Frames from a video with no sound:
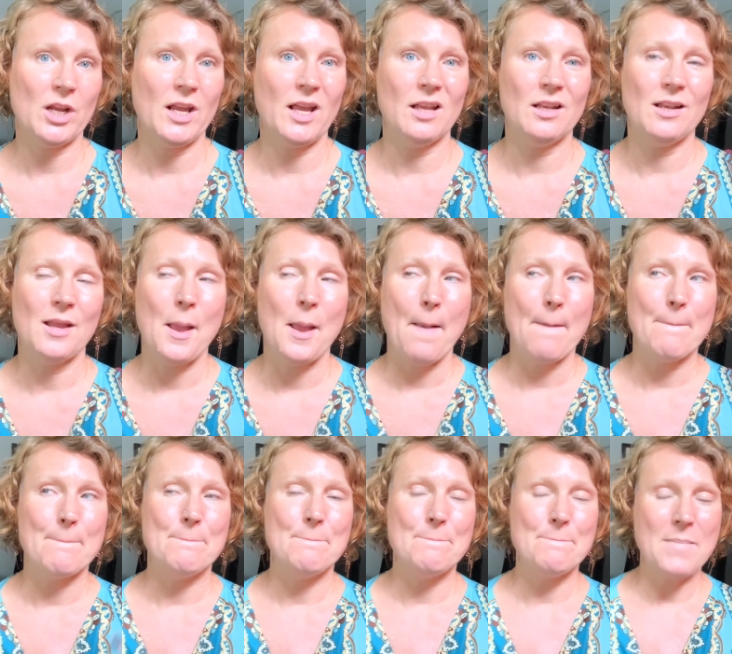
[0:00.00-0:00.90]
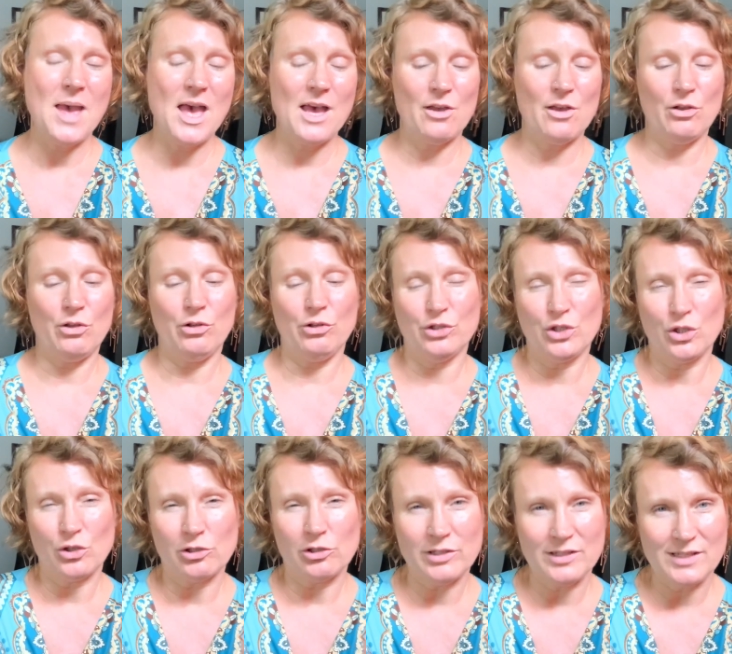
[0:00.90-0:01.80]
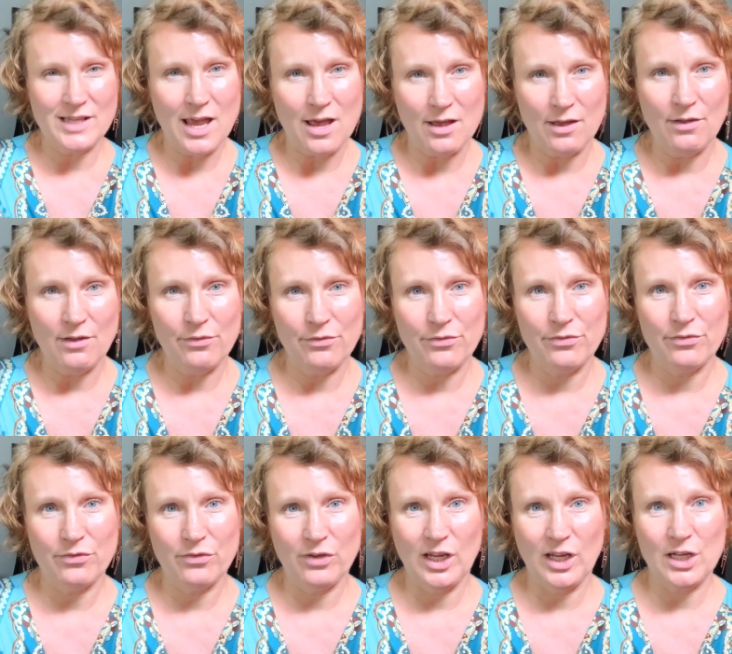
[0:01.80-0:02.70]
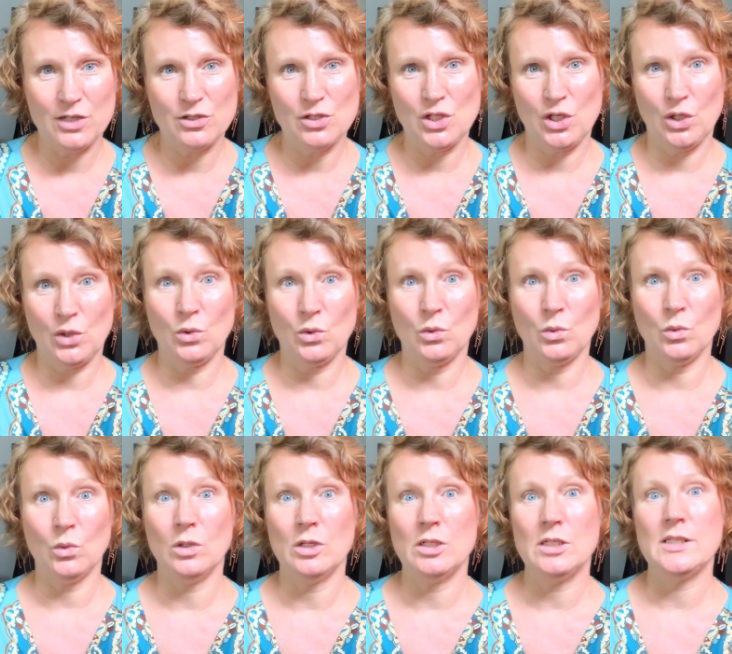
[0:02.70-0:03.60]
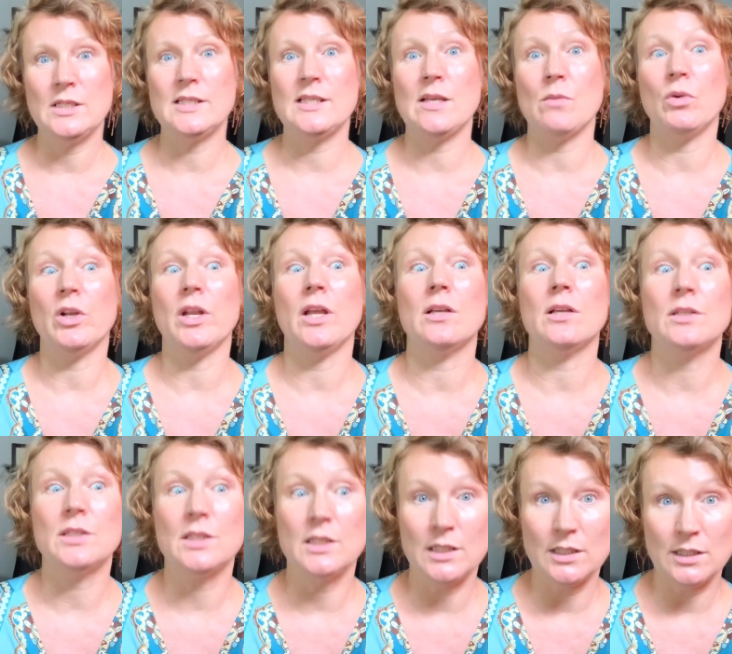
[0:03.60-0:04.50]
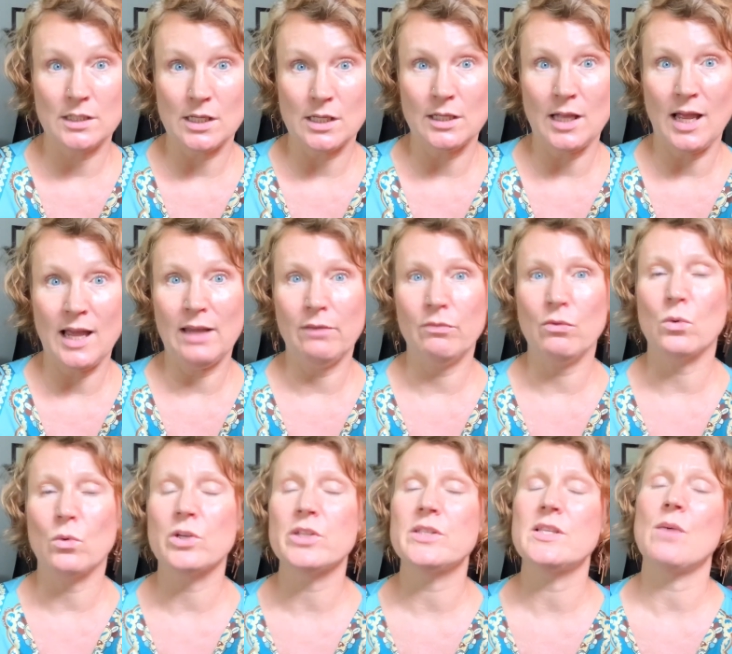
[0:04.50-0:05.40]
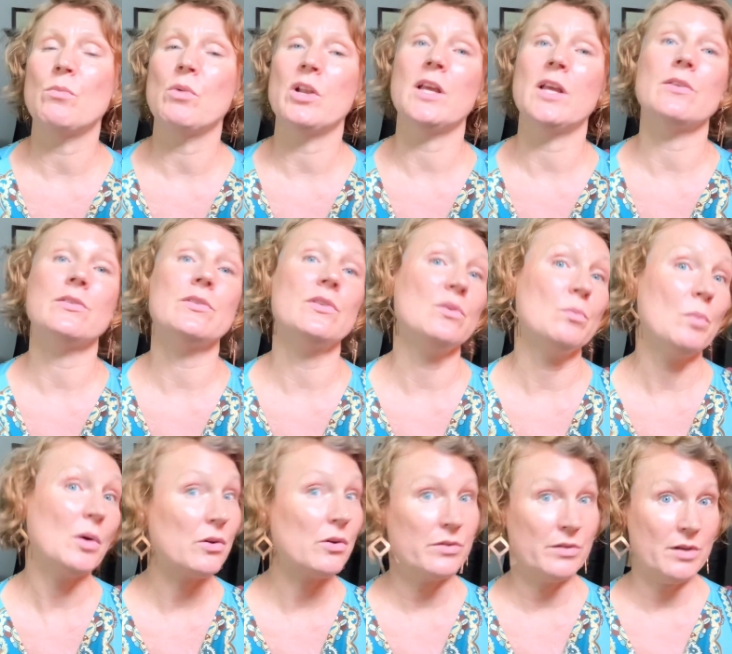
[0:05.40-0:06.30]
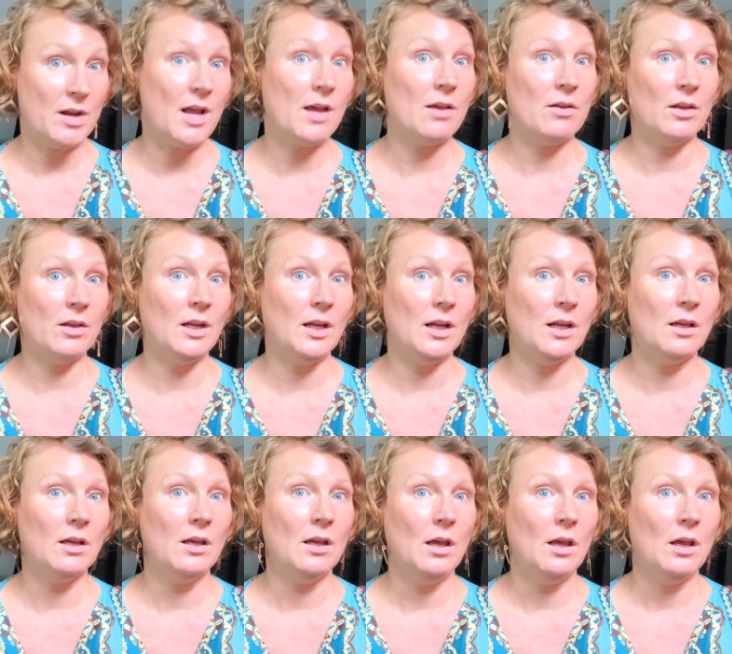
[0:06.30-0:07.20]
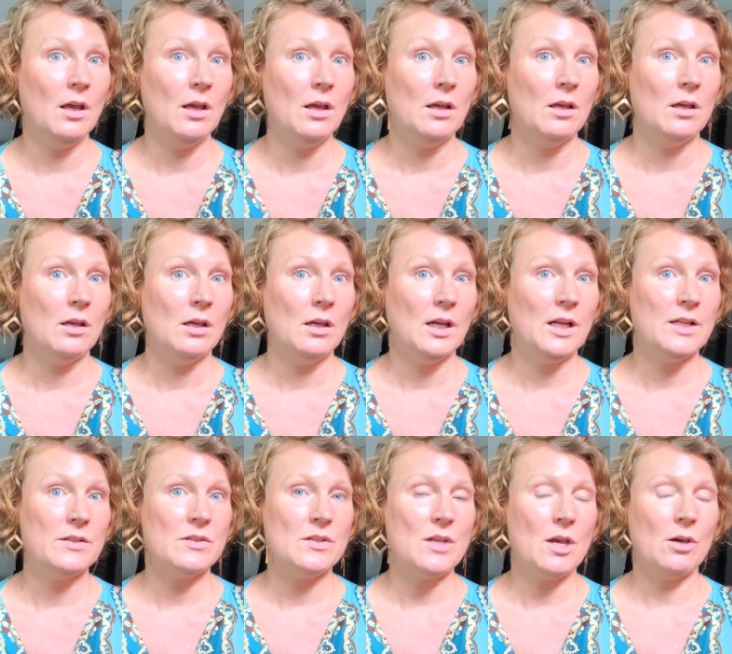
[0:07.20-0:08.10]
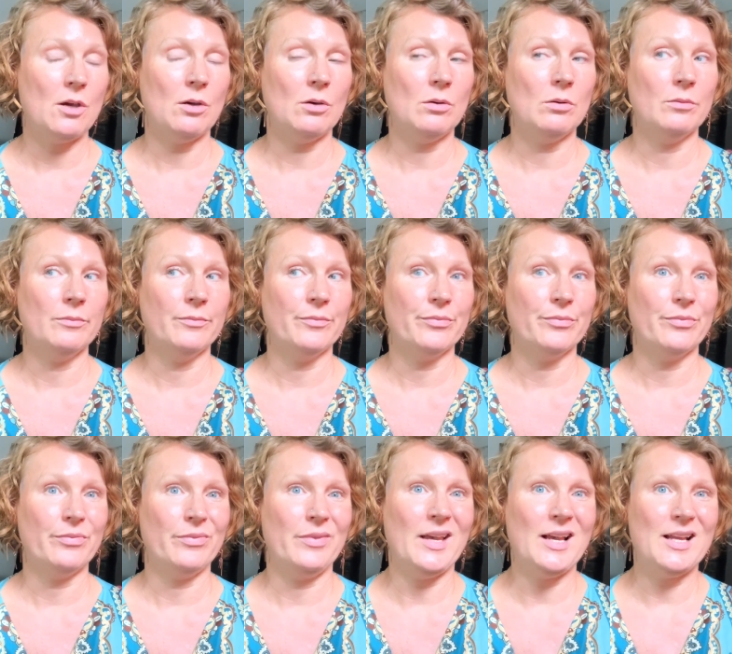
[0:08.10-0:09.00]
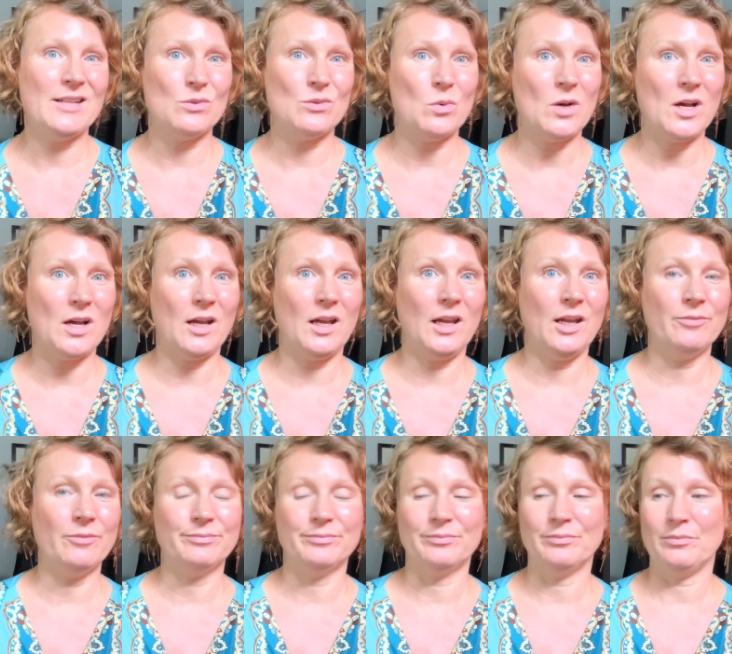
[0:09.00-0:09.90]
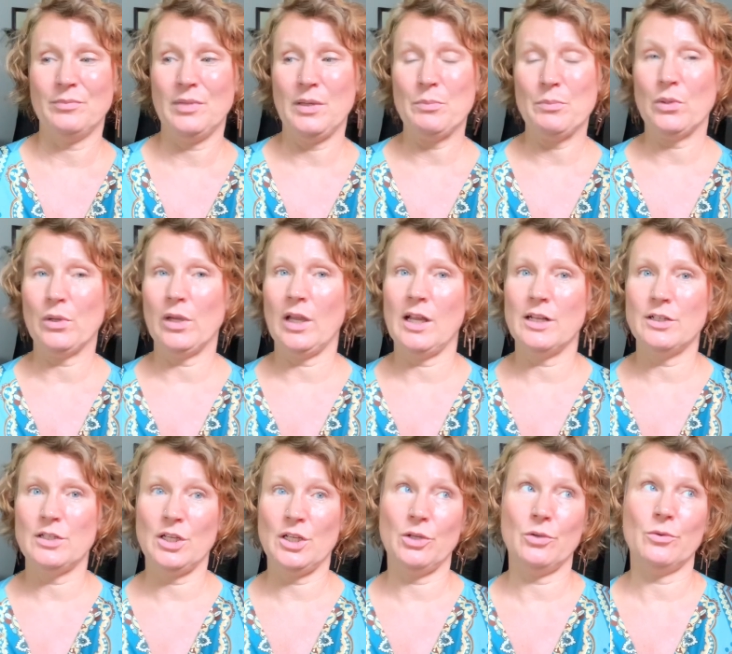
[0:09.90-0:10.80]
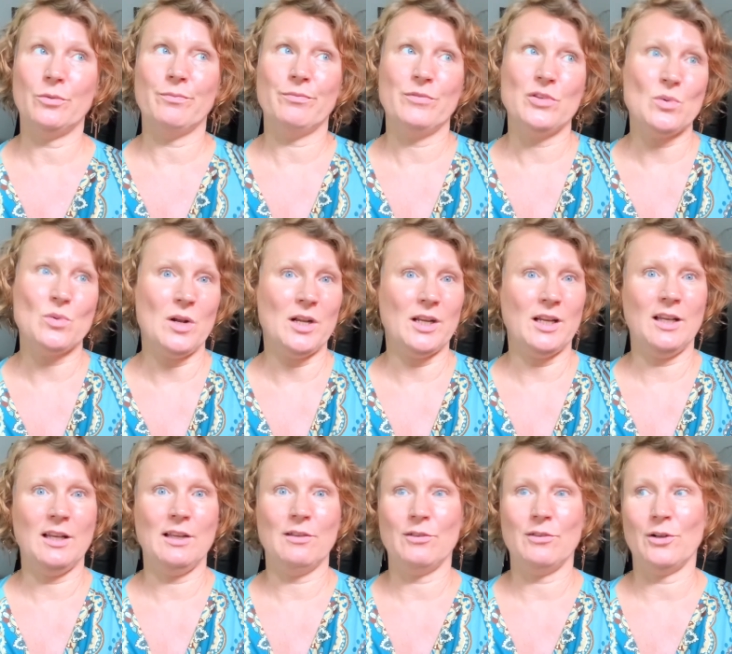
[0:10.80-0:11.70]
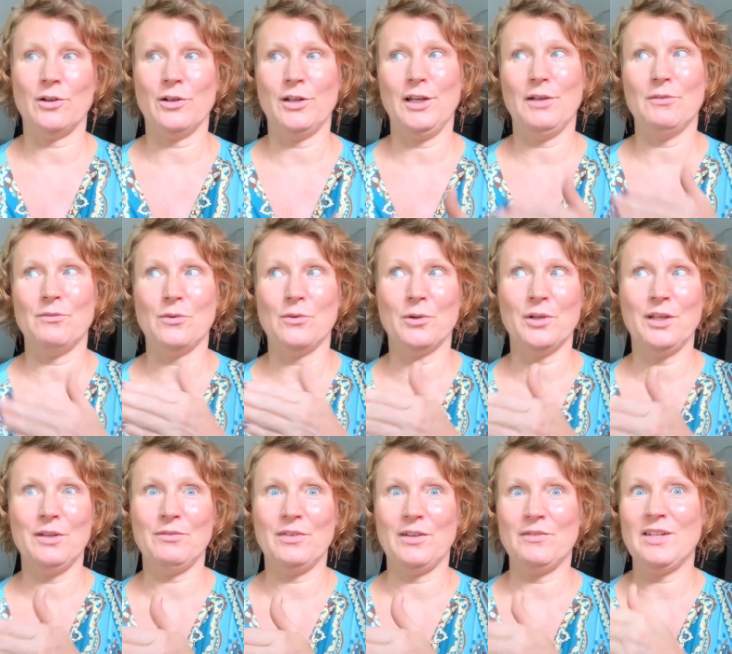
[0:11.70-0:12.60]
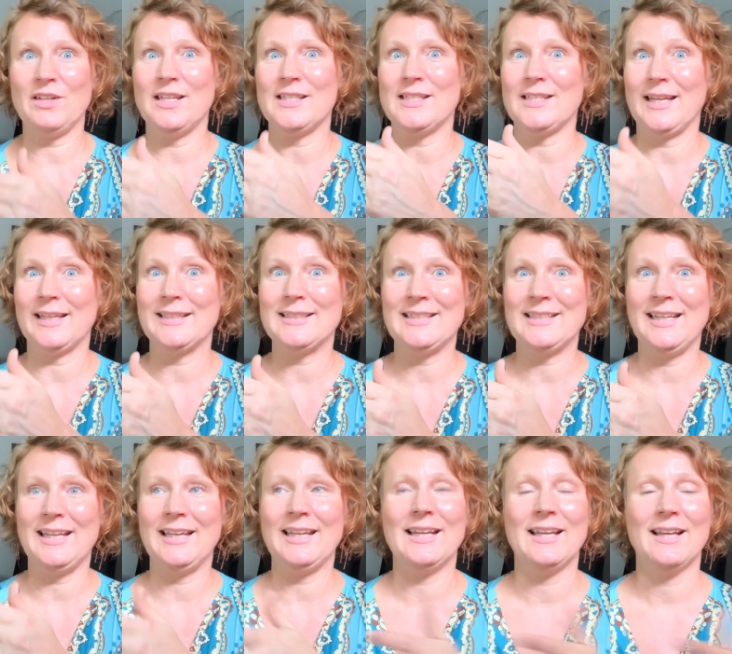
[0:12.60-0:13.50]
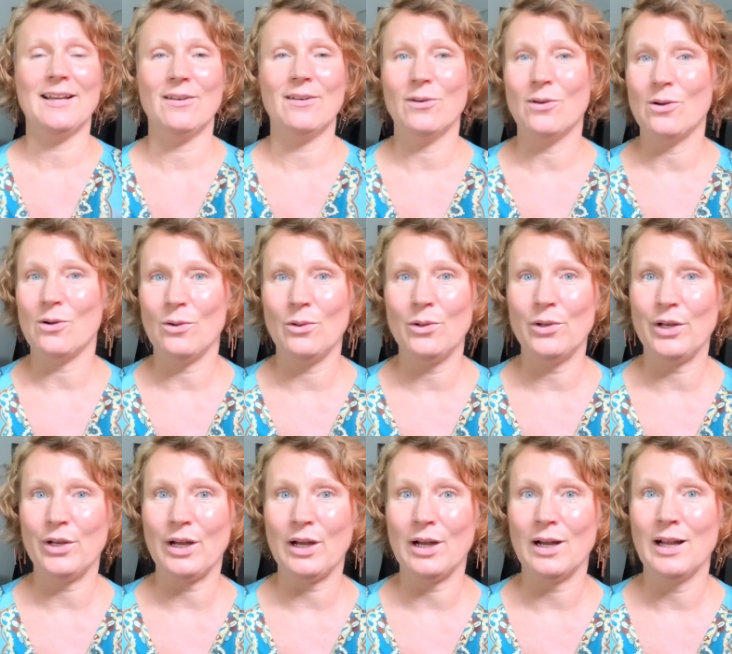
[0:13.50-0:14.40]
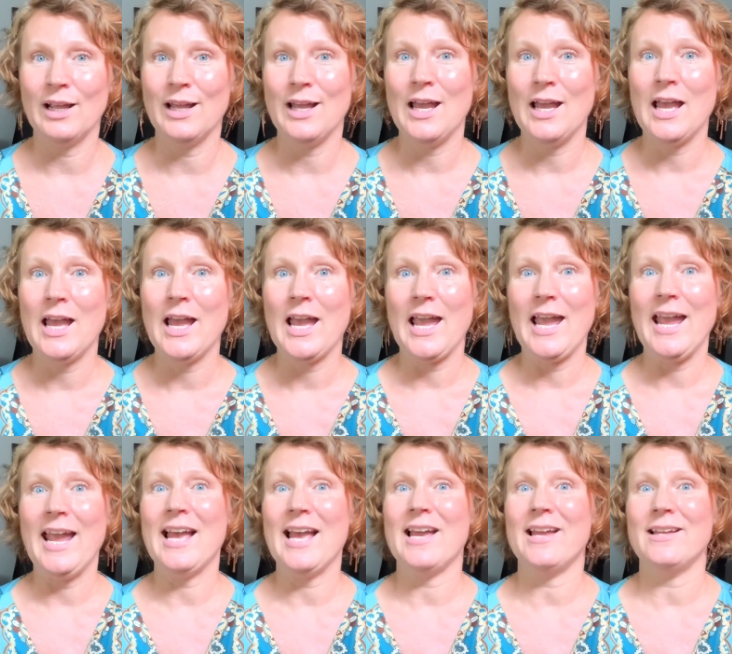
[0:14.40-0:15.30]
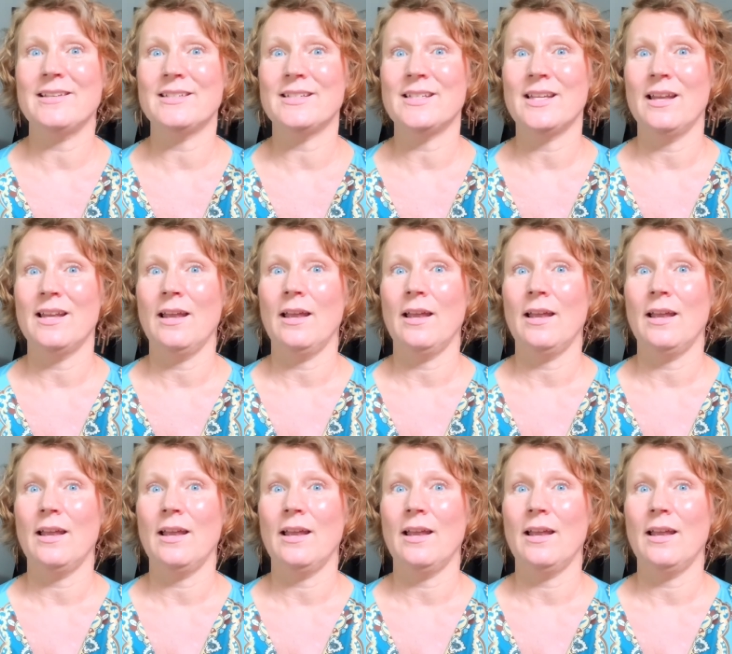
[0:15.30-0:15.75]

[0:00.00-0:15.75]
and meld yourself into someone else's life or someone else's personality. And so that's why people get to 20, 30, 40, 50, 60, older, and